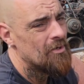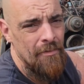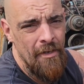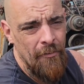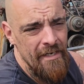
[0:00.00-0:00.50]

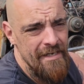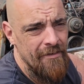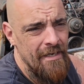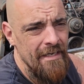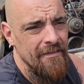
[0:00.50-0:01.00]
on my way
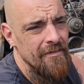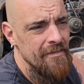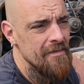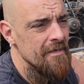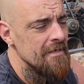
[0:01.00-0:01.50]
down
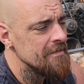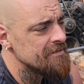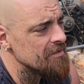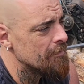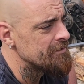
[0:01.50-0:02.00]
island, I
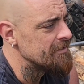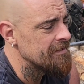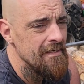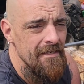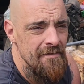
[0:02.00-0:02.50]
stopped in a
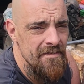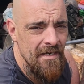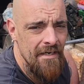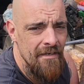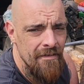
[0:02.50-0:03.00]
Canadian
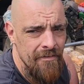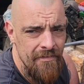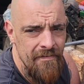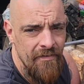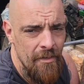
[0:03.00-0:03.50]
Tire.
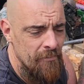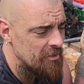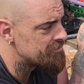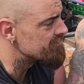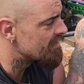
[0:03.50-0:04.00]
They've got a
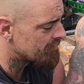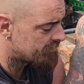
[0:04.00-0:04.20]
bunch of air